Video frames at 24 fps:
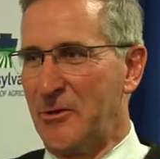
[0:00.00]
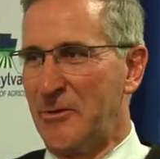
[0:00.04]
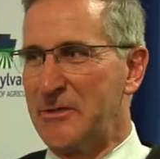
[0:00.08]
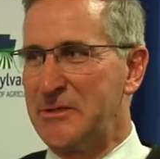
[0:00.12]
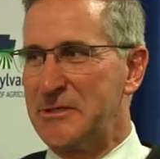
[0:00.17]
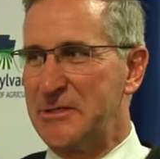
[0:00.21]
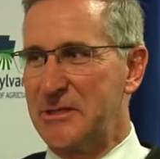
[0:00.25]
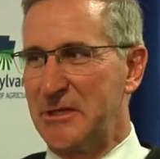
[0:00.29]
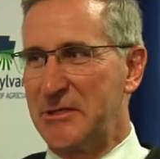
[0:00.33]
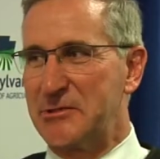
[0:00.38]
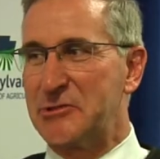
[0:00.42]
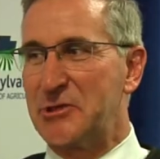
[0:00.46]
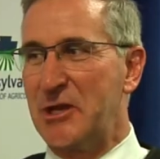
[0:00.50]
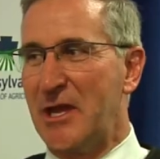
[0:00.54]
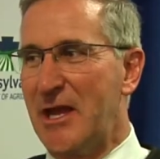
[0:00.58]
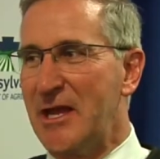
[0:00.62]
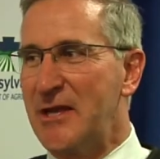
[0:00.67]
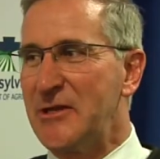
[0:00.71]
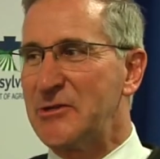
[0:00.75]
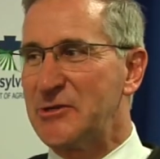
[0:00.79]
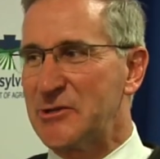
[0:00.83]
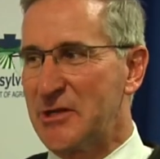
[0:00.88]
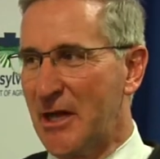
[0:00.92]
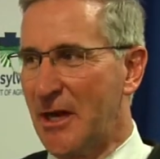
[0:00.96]
This is a
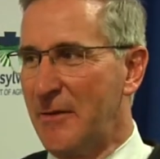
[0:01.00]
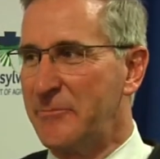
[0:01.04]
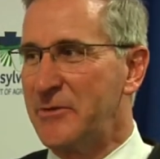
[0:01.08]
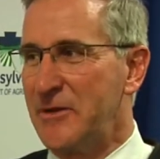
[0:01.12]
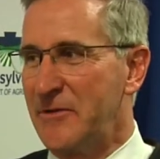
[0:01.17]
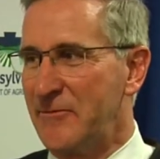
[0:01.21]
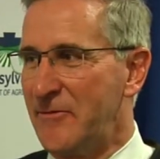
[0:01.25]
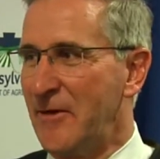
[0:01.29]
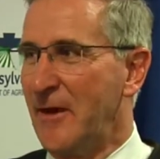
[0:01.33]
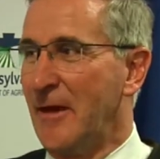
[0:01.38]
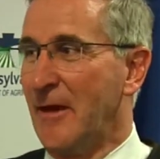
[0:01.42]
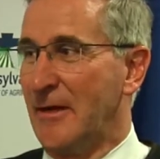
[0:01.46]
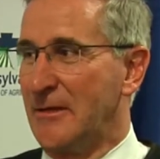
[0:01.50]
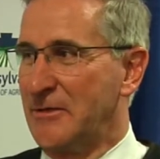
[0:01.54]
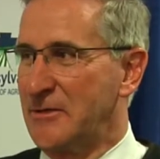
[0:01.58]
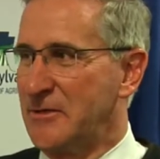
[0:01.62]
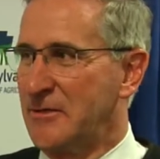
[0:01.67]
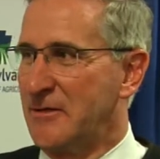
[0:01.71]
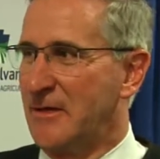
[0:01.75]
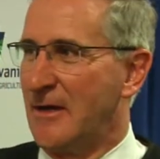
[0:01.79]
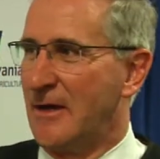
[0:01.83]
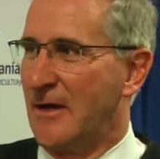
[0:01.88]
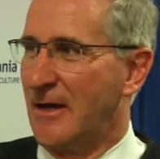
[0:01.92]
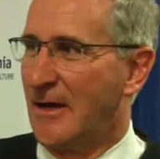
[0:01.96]
changed up event
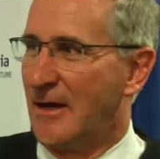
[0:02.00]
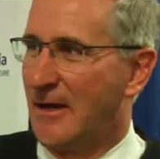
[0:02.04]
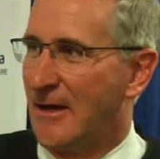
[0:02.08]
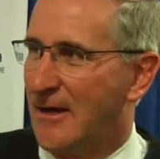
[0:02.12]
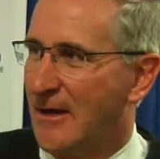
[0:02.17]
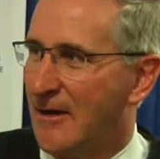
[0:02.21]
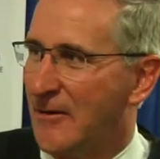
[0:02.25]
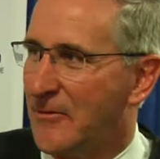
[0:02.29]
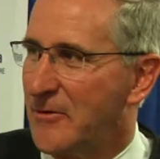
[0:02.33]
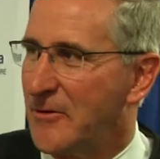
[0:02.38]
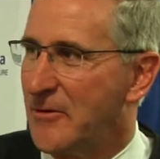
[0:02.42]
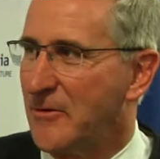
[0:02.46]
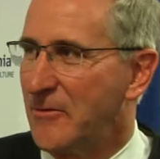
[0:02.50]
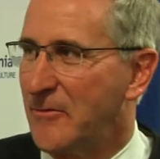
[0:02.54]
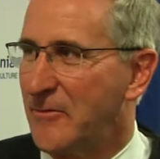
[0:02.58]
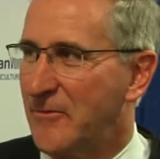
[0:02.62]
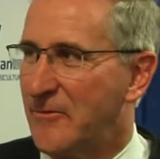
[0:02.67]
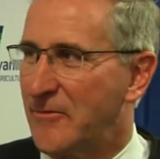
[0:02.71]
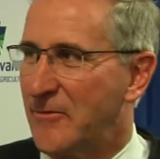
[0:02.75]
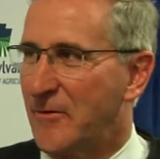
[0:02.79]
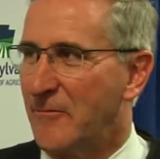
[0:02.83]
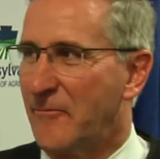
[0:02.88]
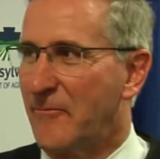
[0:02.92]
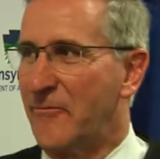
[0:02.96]

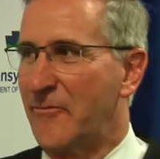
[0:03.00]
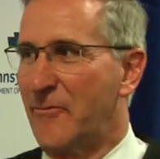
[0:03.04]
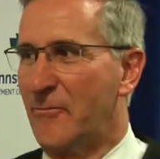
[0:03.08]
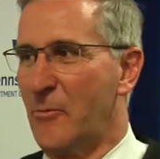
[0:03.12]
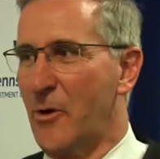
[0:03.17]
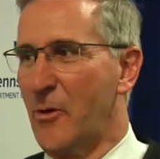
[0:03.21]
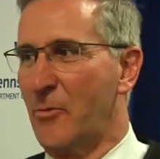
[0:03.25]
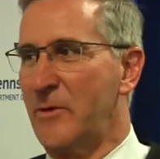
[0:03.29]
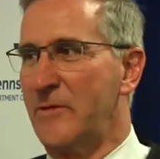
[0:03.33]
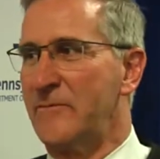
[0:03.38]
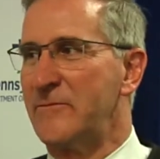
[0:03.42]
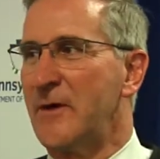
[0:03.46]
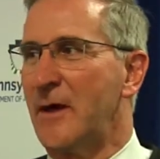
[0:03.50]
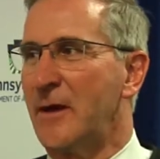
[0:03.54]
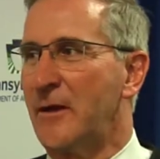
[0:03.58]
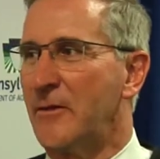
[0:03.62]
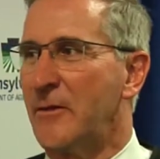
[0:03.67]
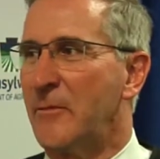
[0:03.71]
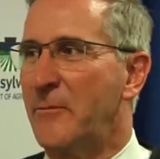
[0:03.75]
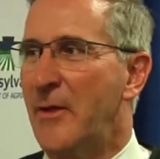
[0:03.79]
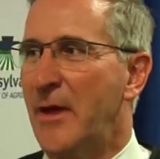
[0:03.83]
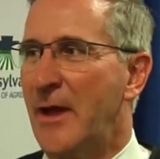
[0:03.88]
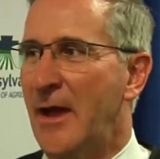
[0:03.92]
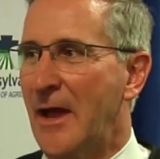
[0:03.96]
from what we've done in
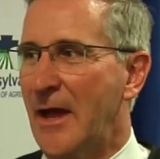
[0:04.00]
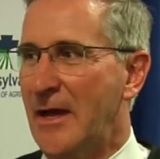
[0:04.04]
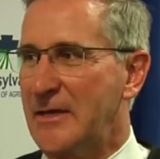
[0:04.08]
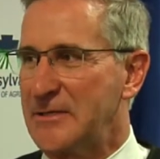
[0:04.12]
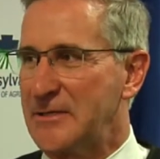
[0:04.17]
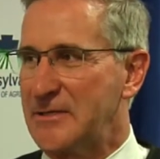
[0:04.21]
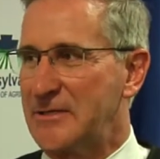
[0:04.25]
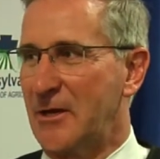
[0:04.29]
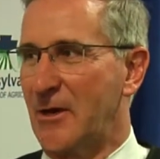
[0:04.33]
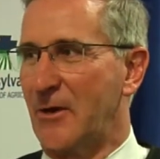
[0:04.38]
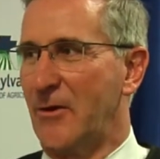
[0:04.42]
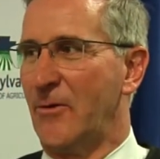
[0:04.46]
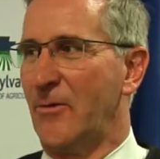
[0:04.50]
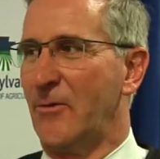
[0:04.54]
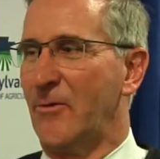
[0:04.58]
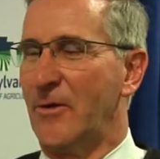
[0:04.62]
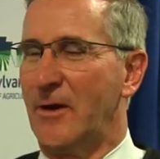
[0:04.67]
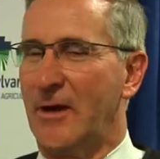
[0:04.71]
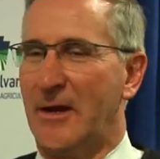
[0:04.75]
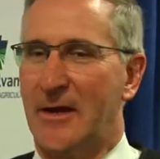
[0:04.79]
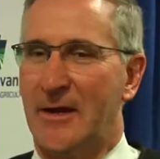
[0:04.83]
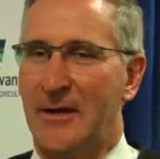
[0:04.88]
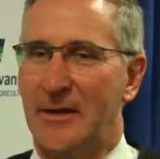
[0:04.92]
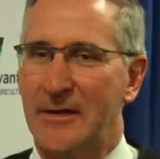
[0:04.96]
the past.
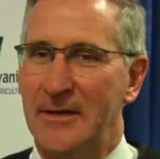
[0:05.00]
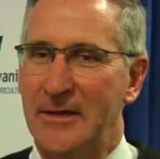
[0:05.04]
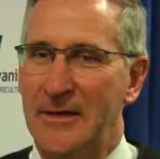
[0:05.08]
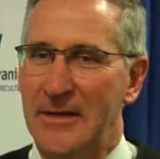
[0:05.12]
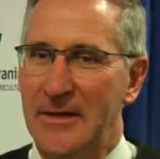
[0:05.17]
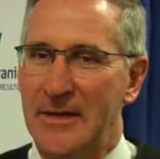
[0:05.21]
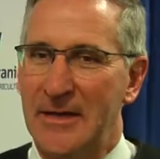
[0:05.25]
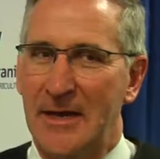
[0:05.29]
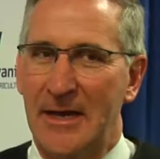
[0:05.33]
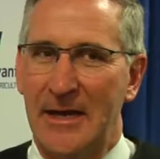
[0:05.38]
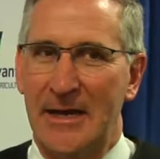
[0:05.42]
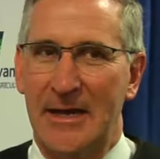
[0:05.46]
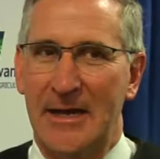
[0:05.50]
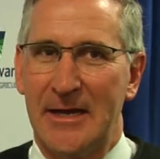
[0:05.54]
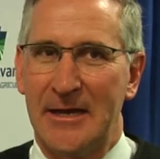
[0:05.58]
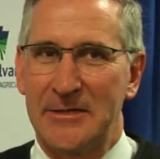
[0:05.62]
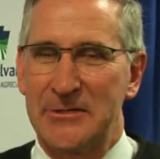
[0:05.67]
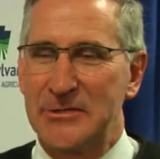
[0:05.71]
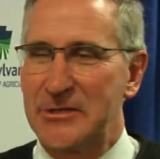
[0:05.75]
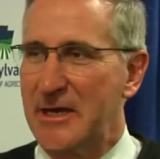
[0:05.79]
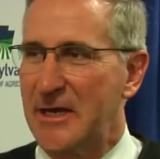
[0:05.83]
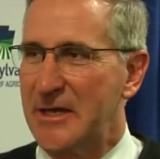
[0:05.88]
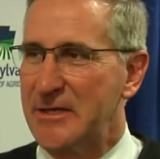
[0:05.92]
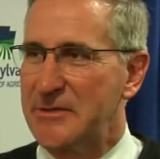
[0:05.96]
So I had a
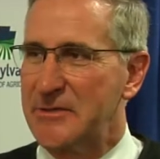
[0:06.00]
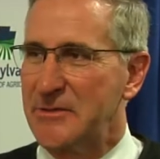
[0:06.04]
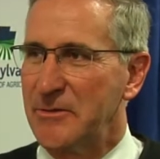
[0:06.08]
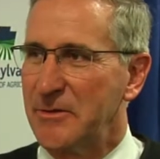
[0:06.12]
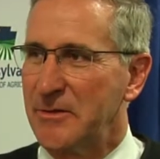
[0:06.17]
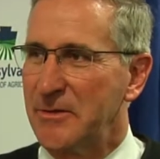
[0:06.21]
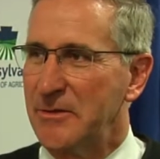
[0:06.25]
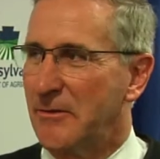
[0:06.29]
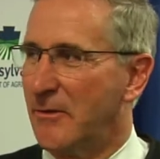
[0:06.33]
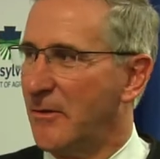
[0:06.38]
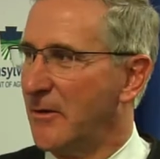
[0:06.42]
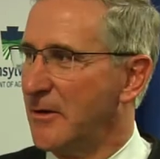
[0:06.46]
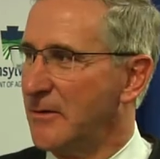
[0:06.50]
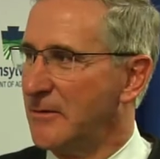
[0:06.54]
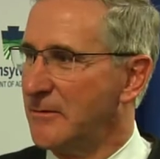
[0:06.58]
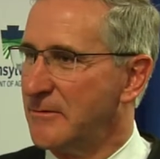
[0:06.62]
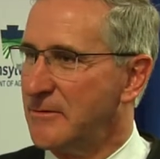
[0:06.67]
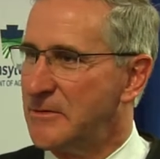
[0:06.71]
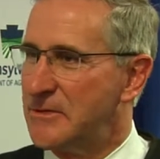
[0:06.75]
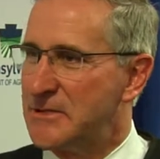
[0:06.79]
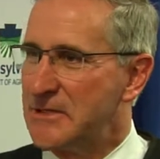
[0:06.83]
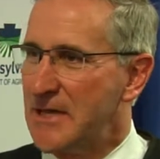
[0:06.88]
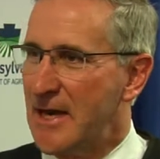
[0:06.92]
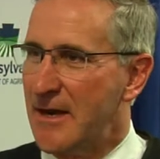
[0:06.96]
chance on
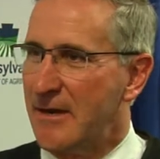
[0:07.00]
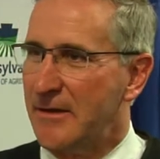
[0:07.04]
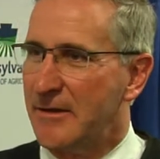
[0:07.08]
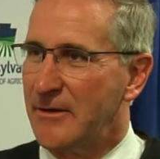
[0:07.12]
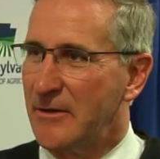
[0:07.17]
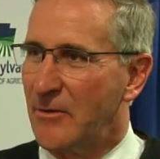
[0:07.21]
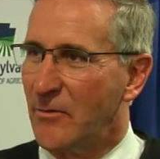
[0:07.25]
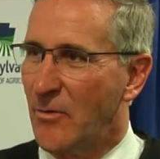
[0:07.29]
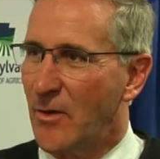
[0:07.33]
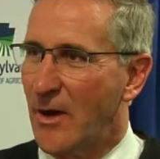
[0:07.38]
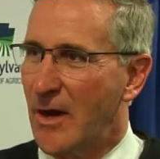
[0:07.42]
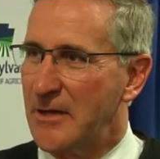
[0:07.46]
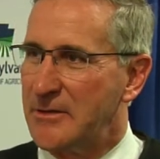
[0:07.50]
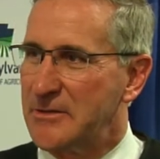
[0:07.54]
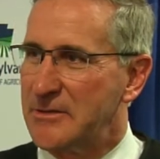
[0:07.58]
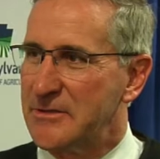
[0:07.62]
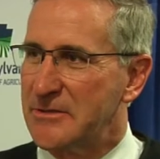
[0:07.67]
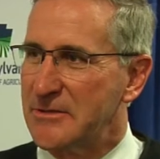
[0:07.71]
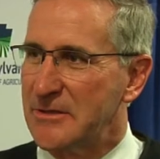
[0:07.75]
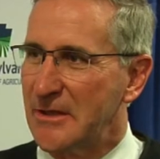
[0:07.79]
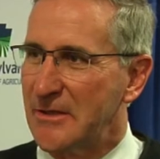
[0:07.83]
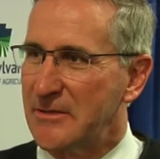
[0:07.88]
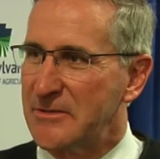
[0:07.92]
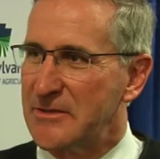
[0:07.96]
Saturday to watch
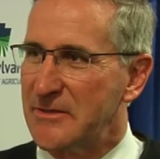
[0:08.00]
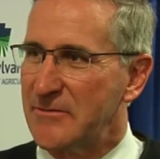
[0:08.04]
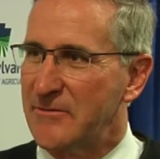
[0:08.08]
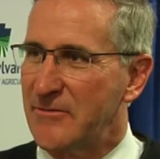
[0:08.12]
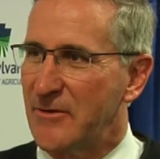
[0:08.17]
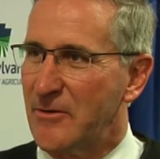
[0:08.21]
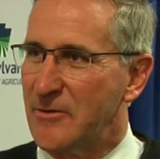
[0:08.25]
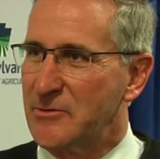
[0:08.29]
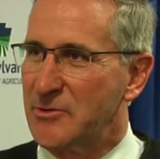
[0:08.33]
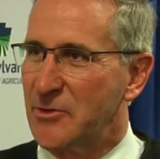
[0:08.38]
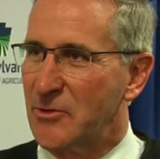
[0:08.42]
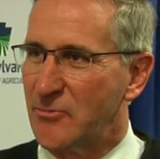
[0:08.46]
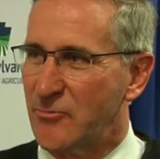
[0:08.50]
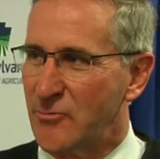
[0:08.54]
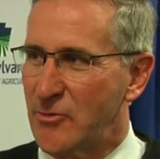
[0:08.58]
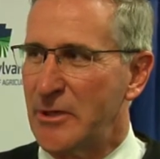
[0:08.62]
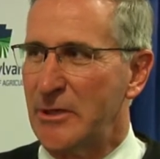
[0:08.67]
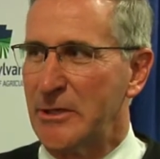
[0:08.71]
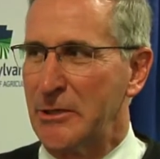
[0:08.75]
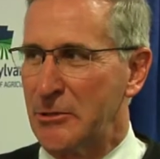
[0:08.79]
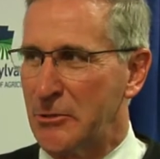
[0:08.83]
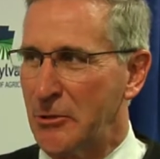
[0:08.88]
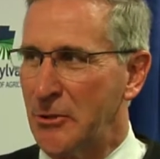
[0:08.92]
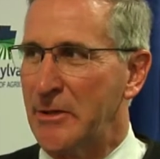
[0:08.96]
some folks who are
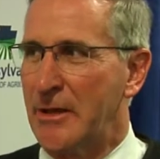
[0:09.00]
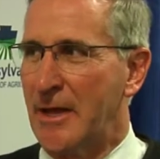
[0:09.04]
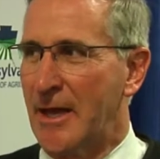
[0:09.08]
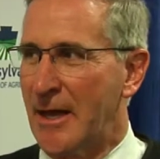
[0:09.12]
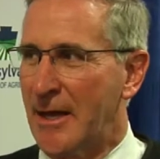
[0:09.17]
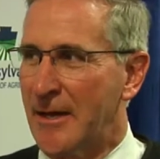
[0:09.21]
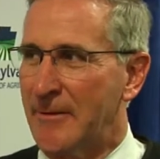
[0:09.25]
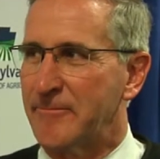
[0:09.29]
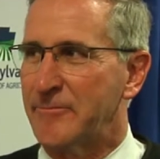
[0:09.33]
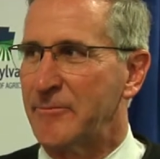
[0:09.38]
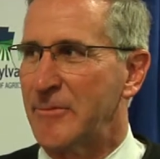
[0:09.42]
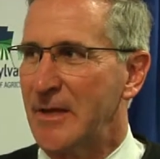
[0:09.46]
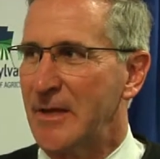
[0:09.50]
really good at it.